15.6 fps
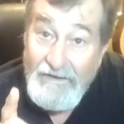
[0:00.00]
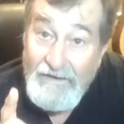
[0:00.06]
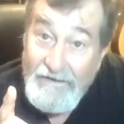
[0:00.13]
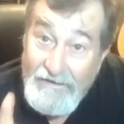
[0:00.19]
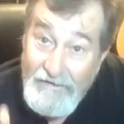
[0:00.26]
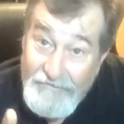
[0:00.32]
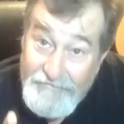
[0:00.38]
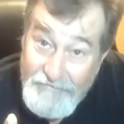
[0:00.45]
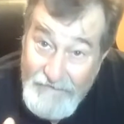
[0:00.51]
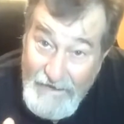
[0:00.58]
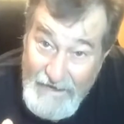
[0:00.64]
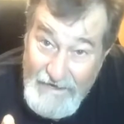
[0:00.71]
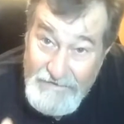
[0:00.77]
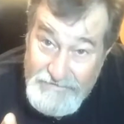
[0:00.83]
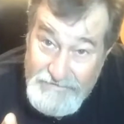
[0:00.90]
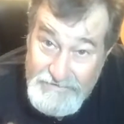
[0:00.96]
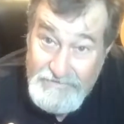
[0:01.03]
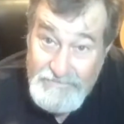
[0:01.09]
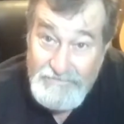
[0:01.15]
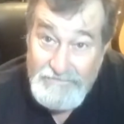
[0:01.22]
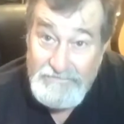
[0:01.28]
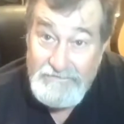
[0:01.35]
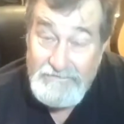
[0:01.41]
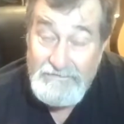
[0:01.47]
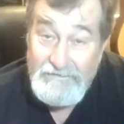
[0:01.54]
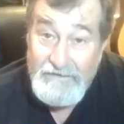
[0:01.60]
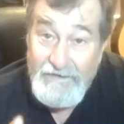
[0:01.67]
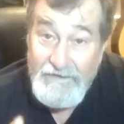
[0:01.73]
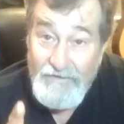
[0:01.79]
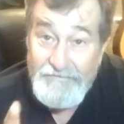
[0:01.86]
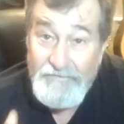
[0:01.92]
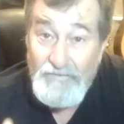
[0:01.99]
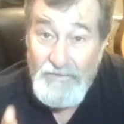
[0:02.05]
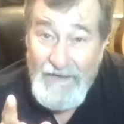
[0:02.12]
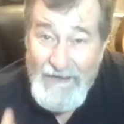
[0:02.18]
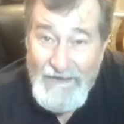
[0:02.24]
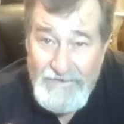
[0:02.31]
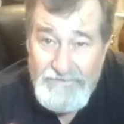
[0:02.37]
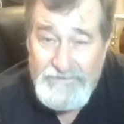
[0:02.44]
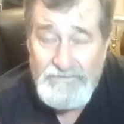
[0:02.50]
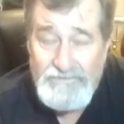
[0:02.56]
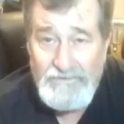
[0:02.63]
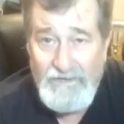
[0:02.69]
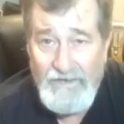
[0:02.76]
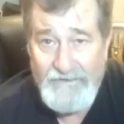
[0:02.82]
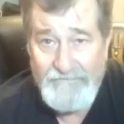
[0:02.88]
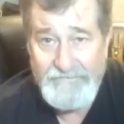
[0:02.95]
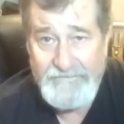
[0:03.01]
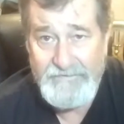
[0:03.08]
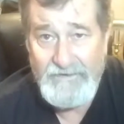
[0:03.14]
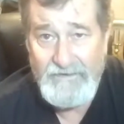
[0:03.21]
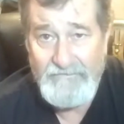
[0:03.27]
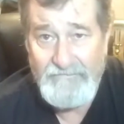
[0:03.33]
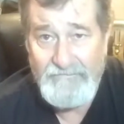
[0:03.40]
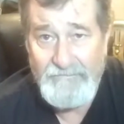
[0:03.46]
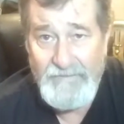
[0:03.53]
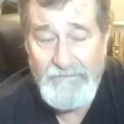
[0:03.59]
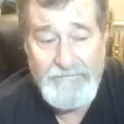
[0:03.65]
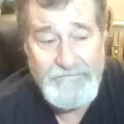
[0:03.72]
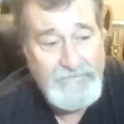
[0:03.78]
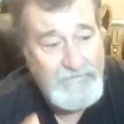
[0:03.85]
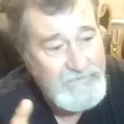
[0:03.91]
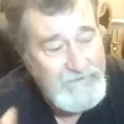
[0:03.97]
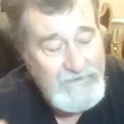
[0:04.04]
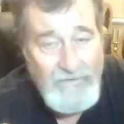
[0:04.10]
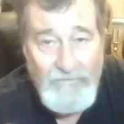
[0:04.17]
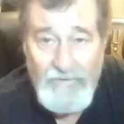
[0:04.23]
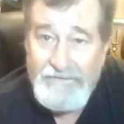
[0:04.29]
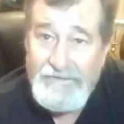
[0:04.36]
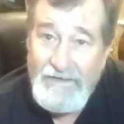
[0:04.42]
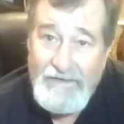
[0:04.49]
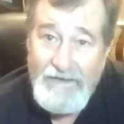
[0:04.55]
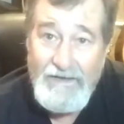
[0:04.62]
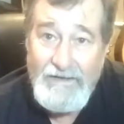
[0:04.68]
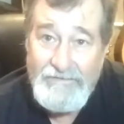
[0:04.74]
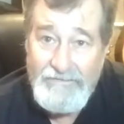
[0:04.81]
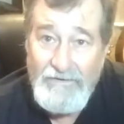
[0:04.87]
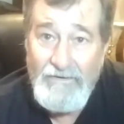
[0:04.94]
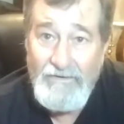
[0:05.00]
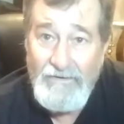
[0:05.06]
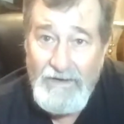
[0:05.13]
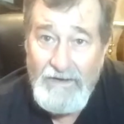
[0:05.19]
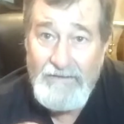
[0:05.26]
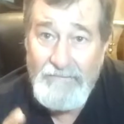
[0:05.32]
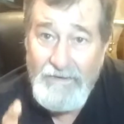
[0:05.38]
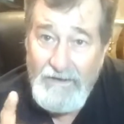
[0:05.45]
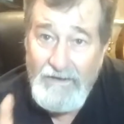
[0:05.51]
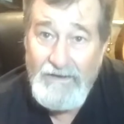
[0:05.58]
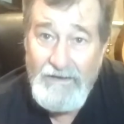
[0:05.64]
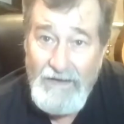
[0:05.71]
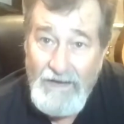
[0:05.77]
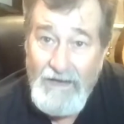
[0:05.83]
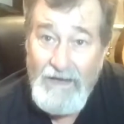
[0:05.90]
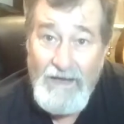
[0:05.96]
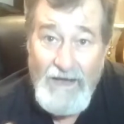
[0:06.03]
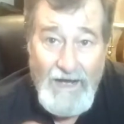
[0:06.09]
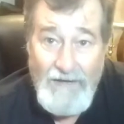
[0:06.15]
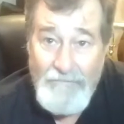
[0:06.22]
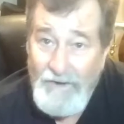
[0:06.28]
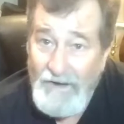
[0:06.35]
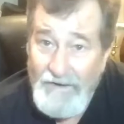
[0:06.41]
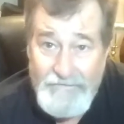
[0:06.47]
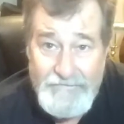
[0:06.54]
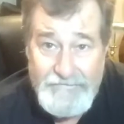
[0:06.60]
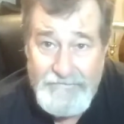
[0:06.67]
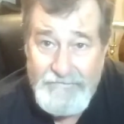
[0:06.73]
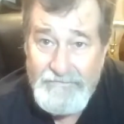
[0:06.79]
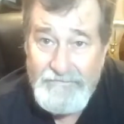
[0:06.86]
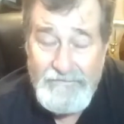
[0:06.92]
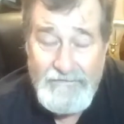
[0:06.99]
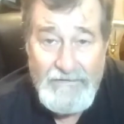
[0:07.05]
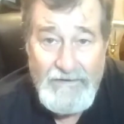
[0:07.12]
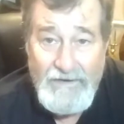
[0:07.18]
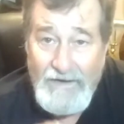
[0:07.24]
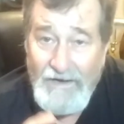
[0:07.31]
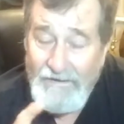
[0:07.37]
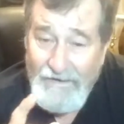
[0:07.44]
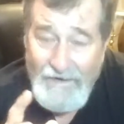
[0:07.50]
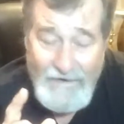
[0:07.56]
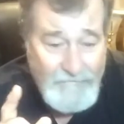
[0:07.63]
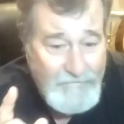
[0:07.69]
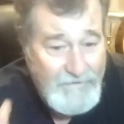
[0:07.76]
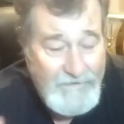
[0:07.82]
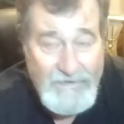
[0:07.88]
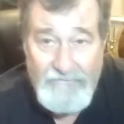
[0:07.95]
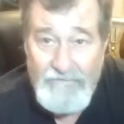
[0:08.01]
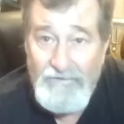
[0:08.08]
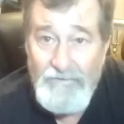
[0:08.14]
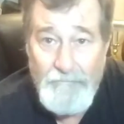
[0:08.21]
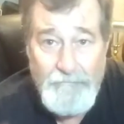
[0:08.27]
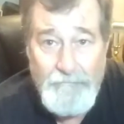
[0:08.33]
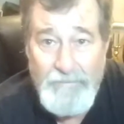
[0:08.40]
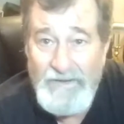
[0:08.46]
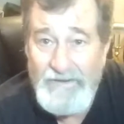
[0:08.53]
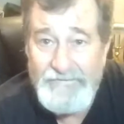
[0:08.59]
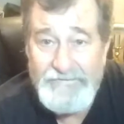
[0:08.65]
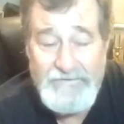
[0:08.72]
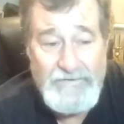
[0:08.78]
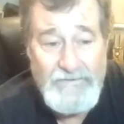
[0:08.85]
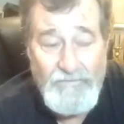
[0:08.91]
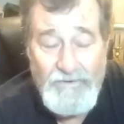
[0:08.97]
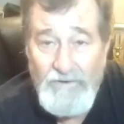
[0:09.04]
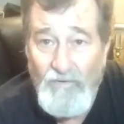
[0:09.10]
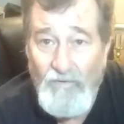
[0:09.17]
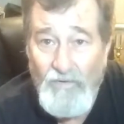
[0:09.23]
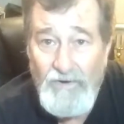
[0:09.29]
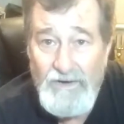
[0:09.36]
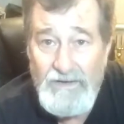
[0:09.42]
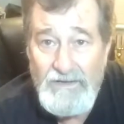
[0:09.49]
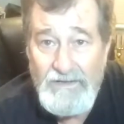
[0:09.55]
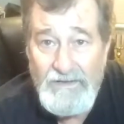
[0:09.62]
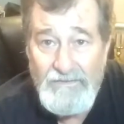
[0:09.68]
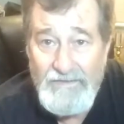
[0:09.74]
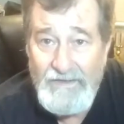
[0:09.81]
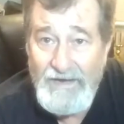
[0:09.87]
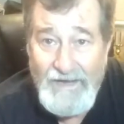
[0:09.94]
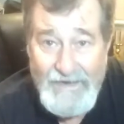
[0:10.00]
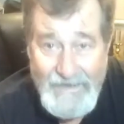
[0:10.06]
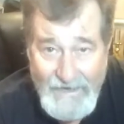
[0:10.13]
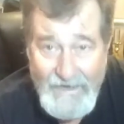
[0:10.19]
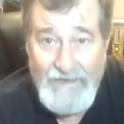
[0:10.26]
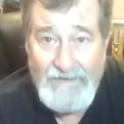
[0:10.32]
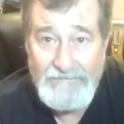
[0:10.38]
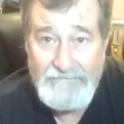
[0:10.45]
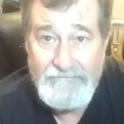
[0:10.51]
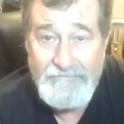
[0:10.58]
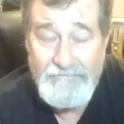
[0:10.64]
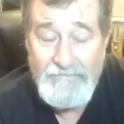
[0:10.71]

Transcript: it also gains you. It also gains you a lot of stuff. People say, well, you know what, that guy, he's all right. I'm honest. I'm going to give you the best recording that I can.